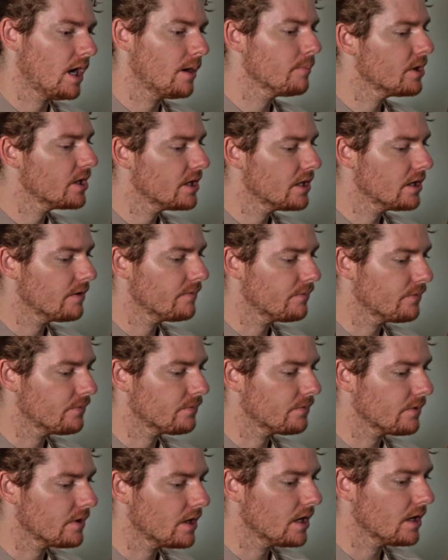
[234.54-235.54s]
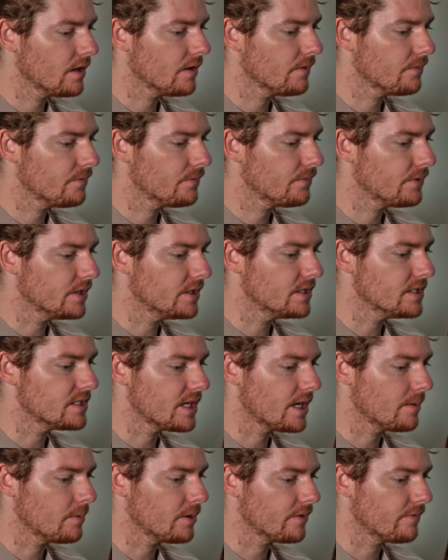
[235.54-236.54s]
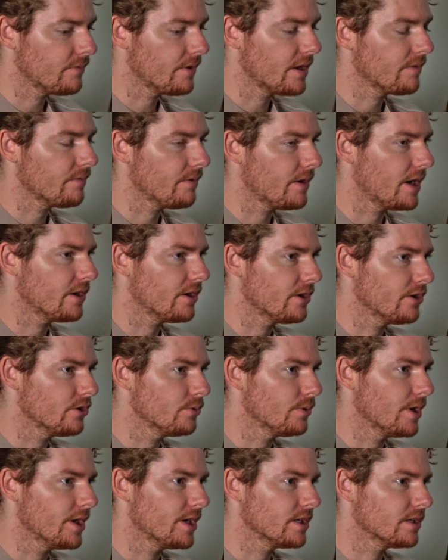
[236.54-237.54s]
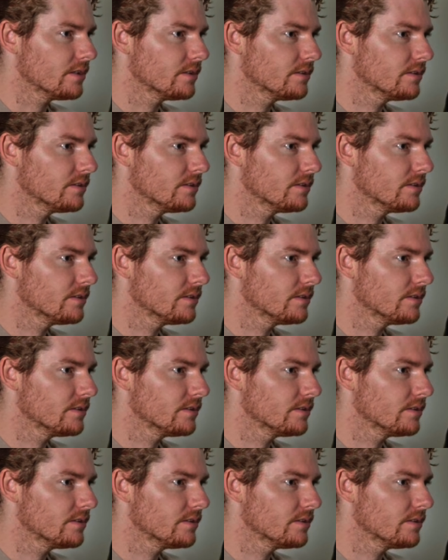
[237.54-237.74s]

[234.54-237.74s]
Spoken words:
how many of the disabling Fang fighter are you running?